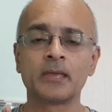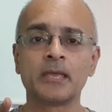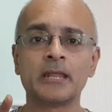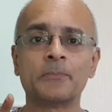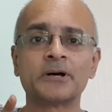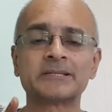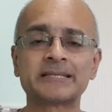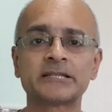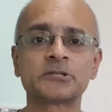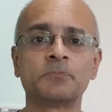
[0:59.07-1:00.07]
in about
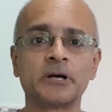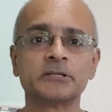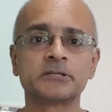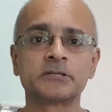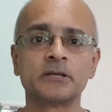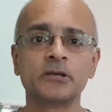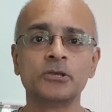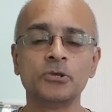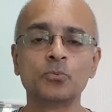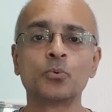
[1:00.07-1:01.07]
6 months,
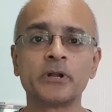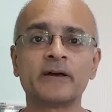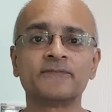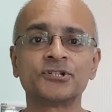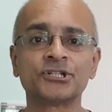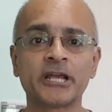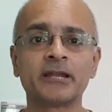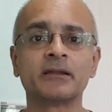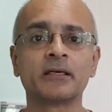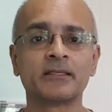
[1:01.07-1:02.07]
you would have shed